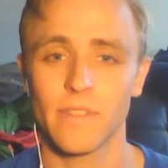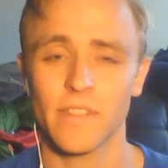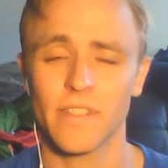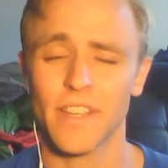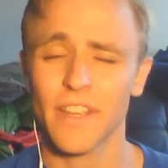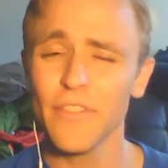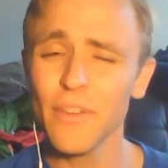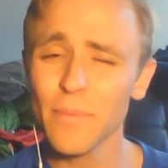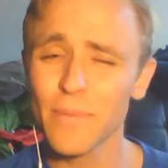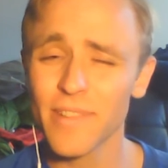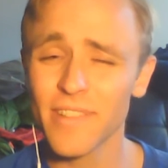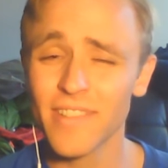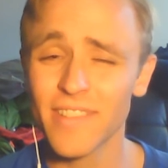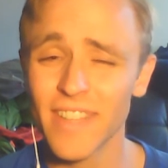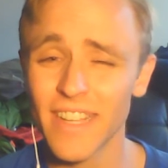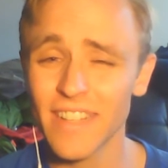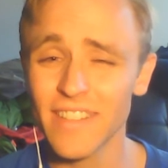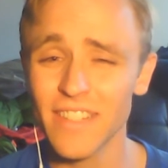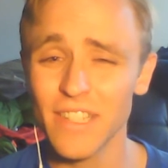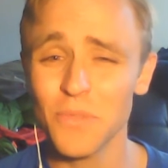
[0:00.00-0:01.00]
To give up
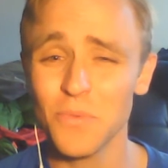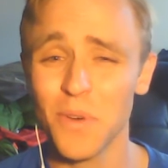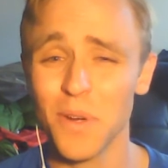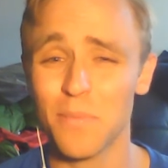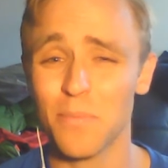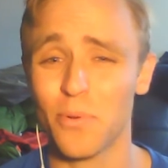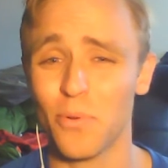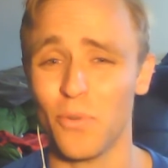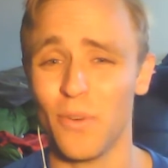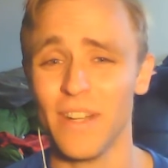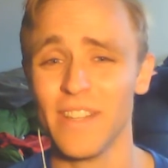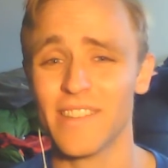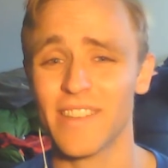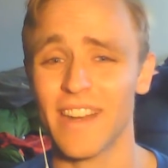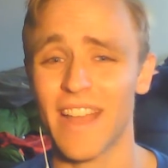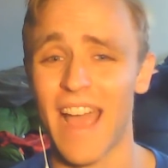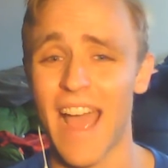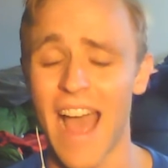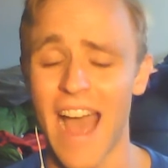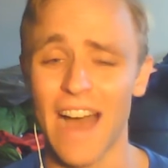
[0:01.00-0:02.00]
61 points
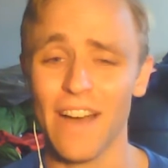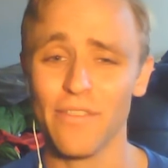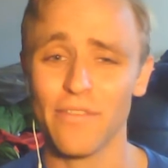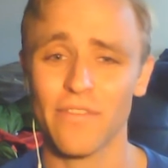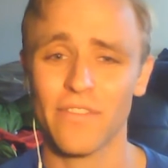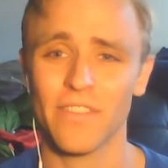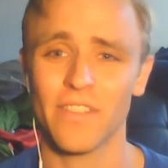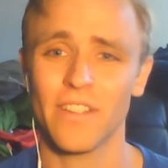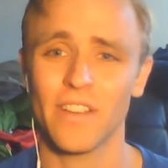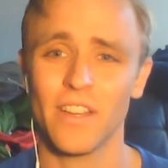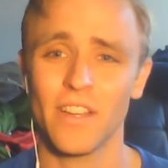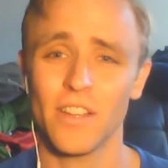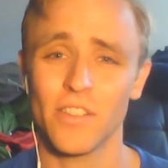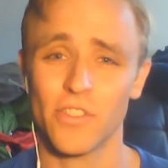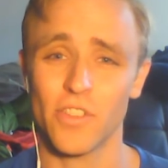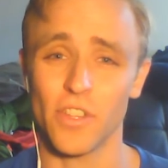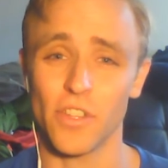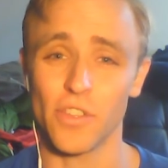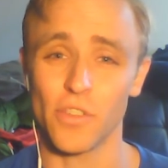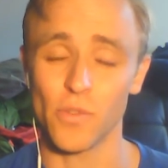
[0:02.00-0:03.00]
and a half
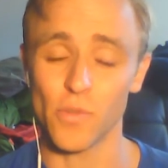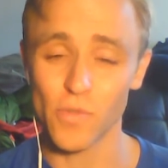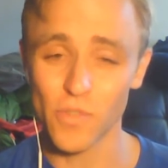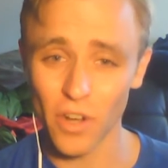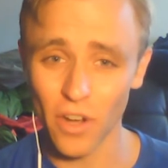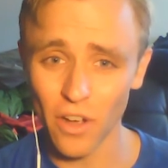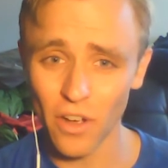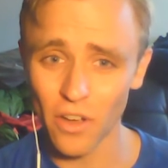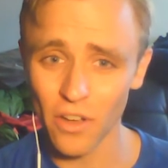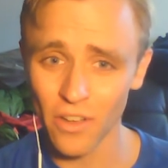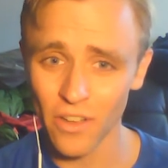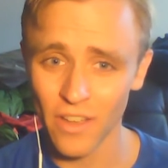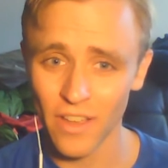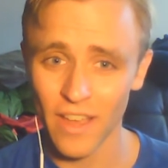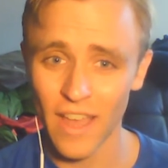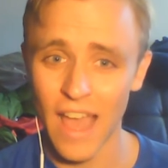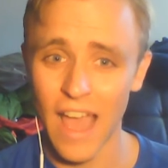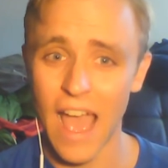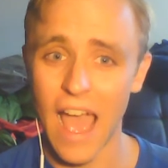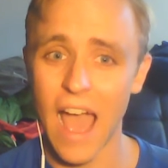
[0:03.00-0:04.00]
to Utah
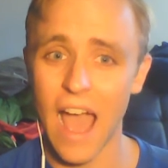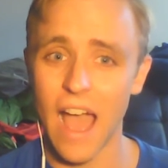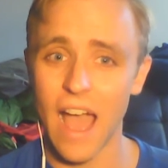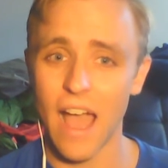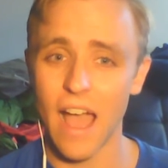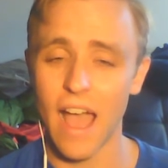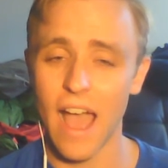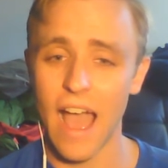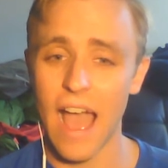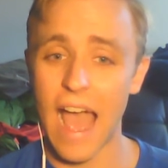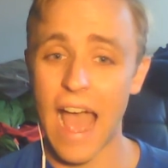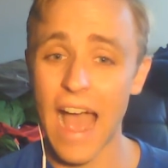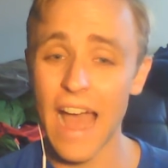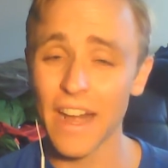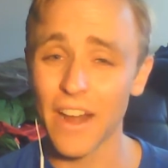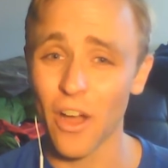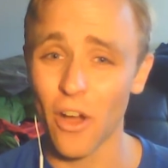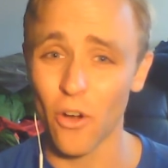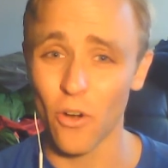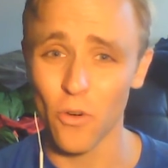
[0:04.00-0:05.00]

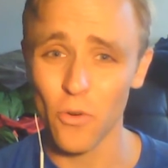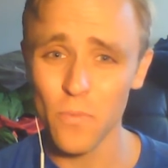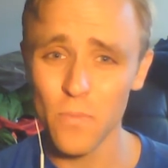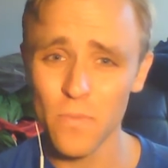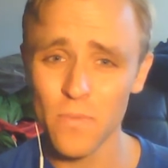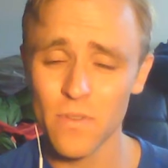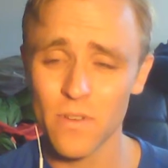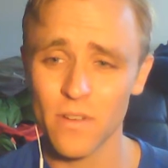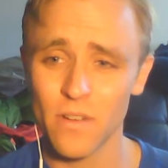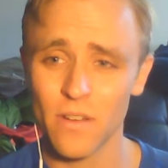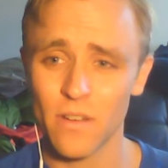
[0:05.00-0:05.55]
at home?